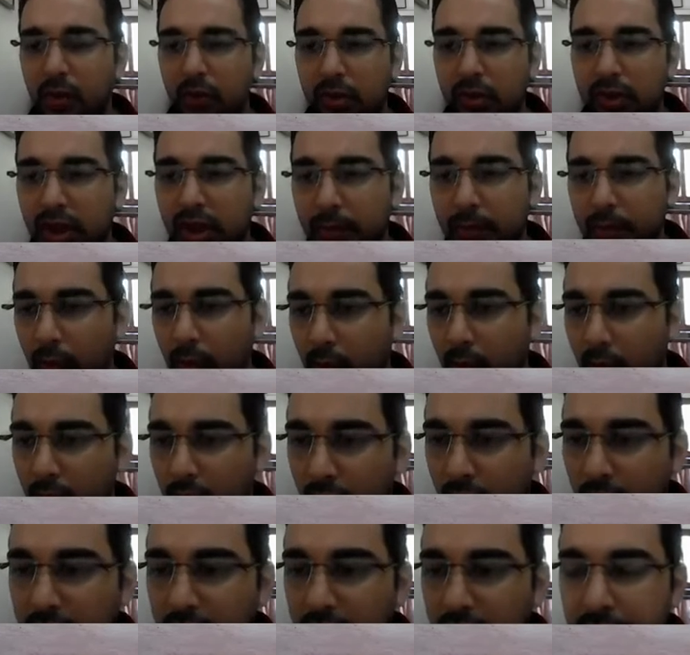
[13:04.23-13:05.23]
out the
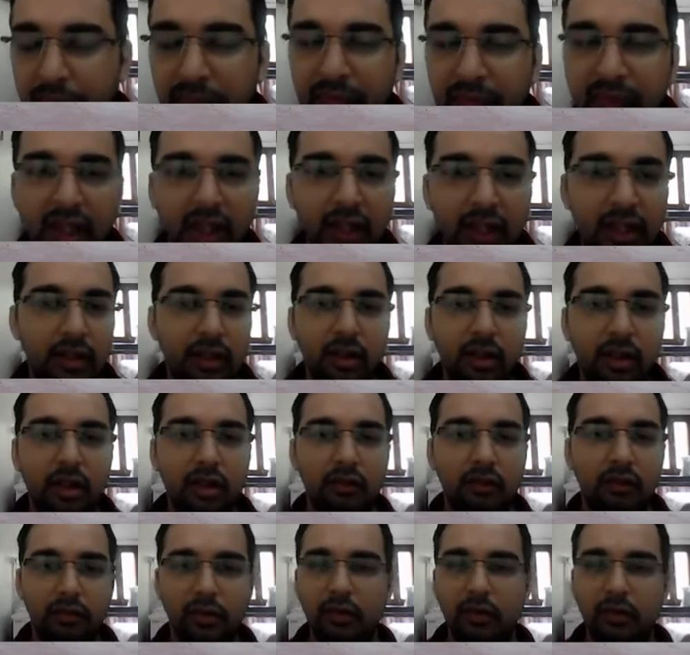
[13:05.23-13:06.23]
proton
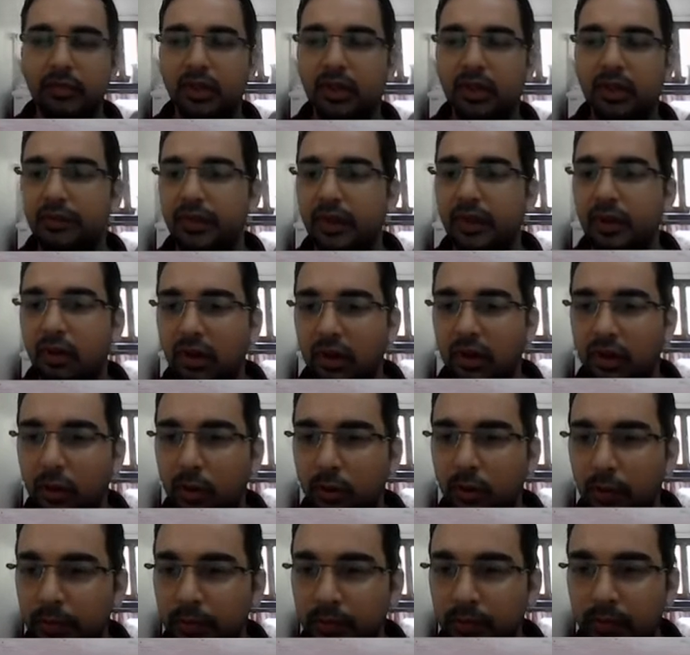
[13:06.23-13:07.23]
from the phenol
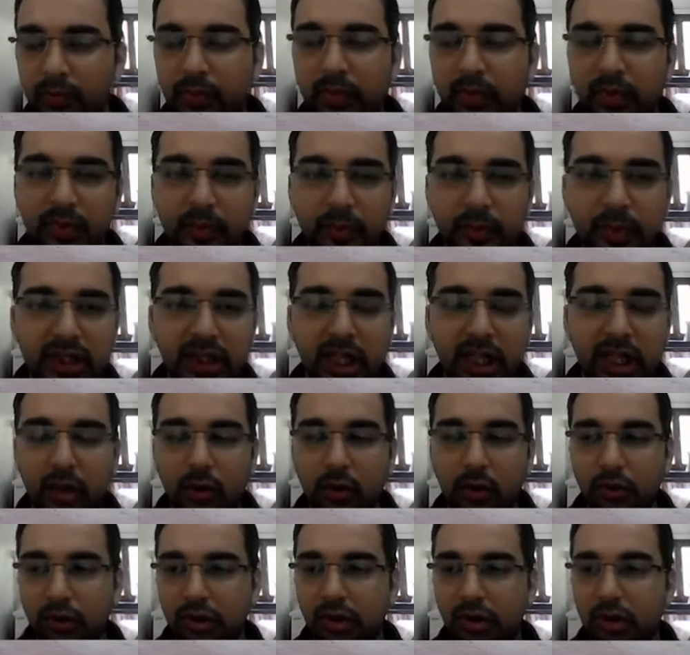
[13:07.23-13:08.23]
group, means
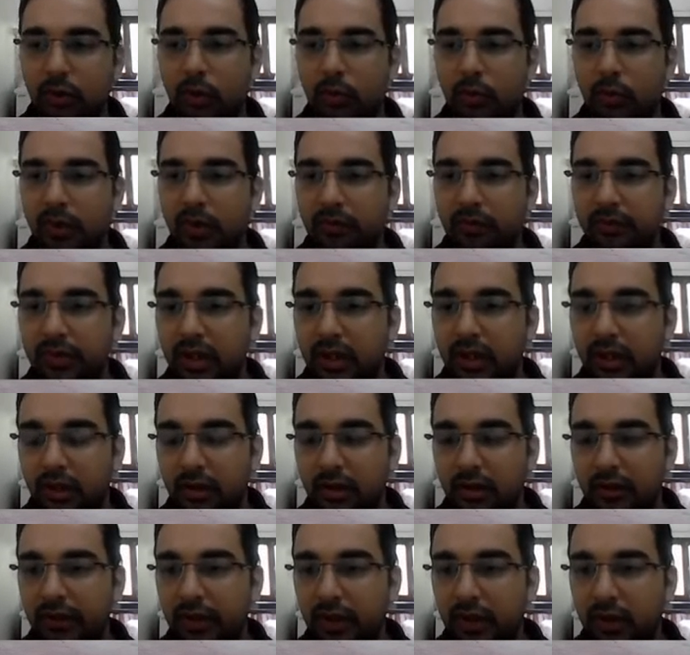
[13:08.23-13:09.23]
hydroxyl group of the
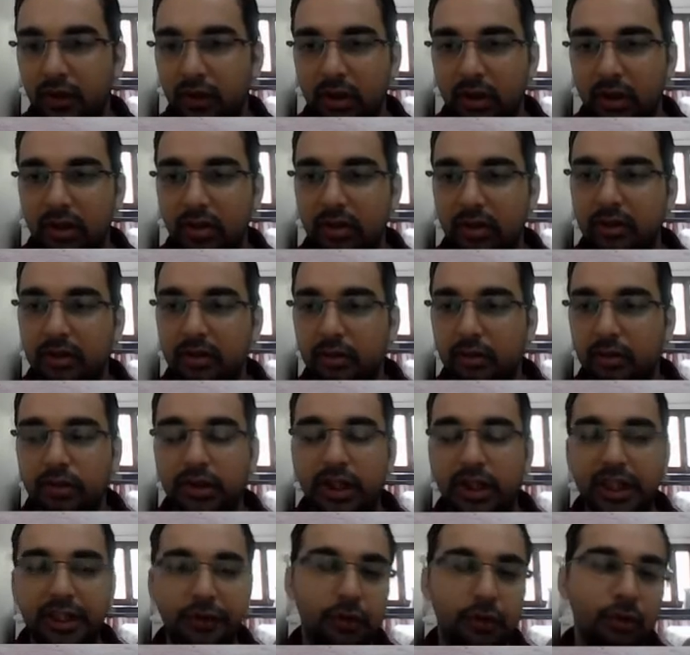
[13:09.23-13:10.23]
phenol. So
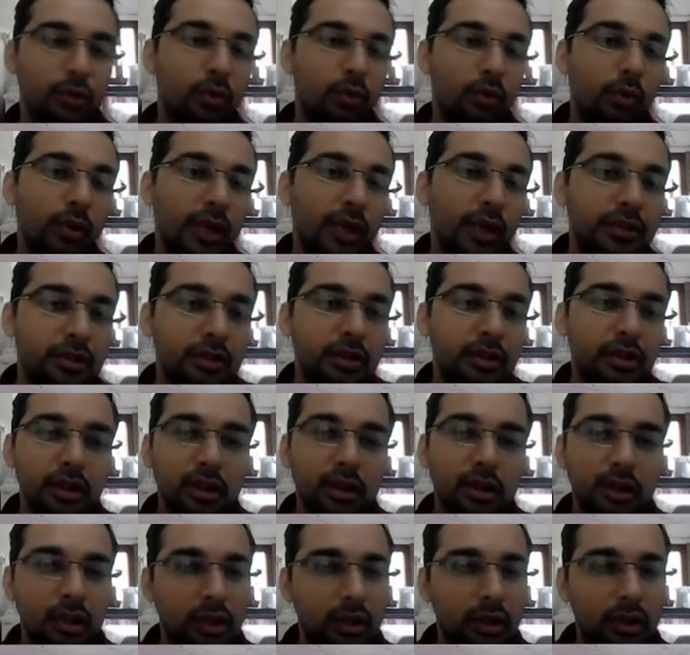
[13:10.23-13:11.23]
that is your OH.
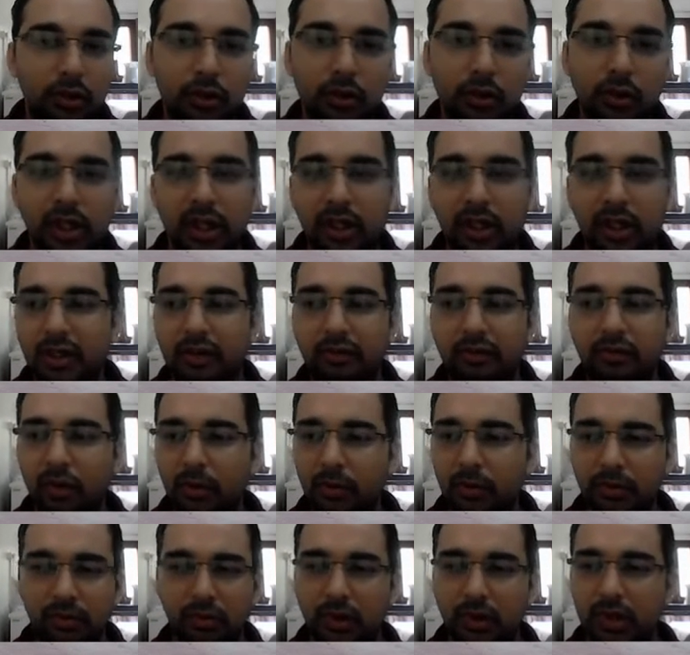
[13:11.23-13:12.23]
So it
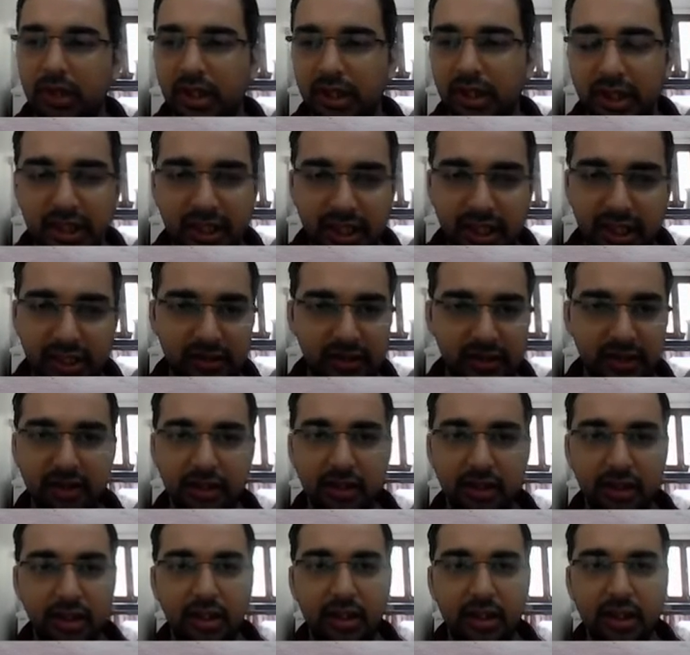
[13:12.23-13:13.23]
forms water and that's
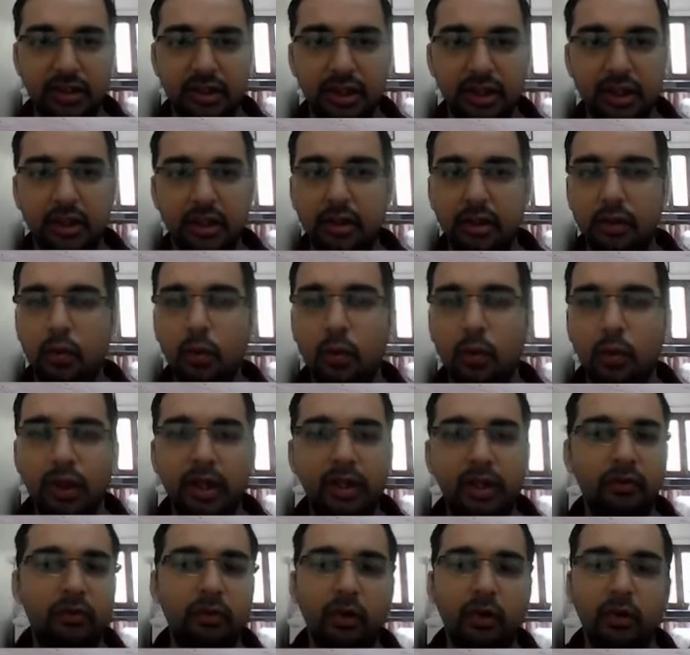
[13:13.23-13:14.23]
it. It doesn't go
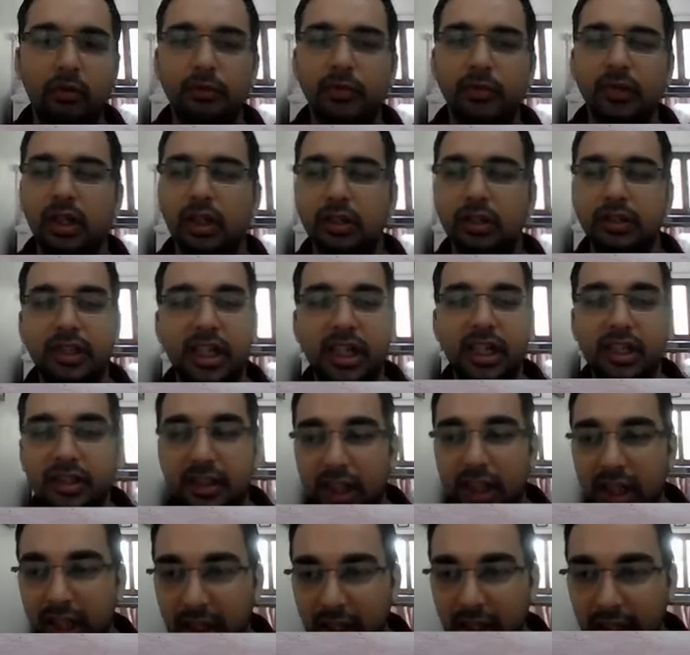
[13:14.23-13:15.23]
and form the
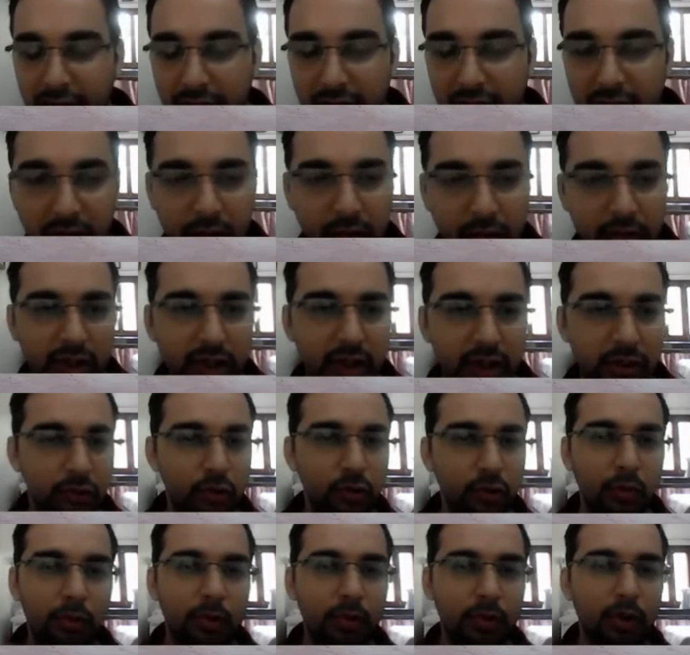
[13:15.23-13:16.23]
salicylic acid. There is
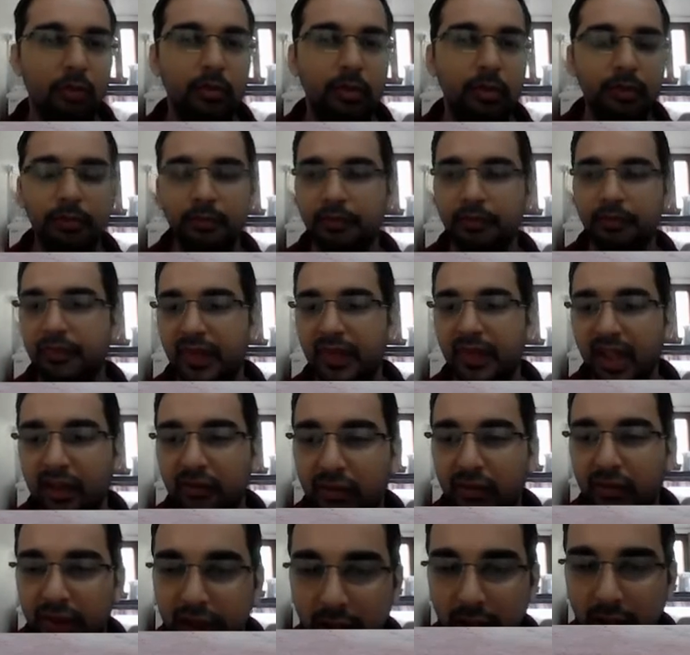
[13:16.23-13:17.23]
no problem
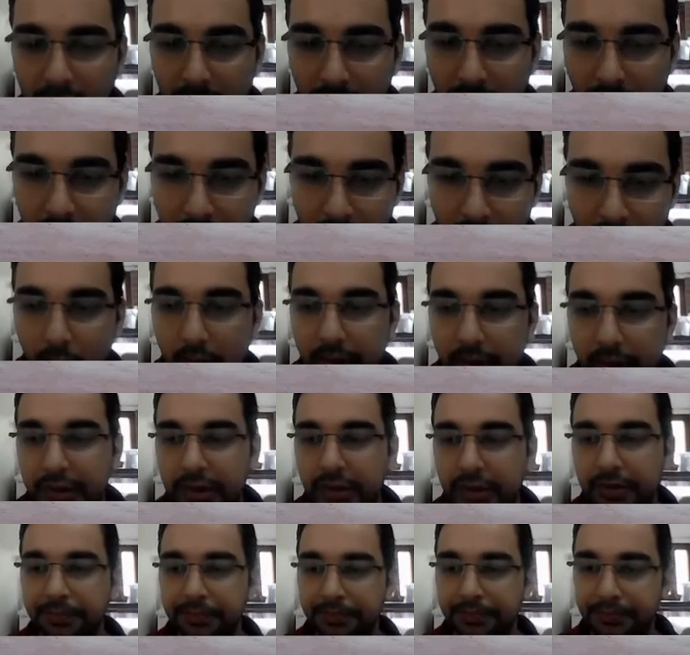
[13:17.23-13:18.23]
with the
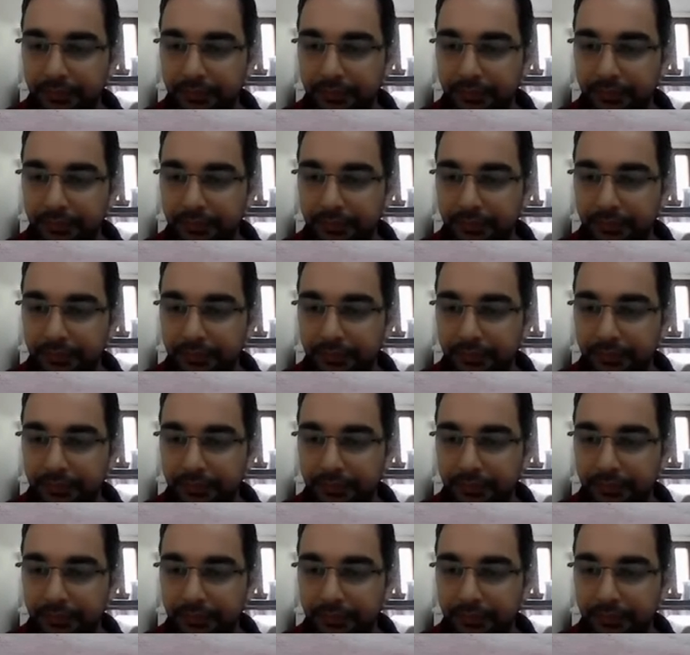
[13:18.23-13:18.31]
KOH.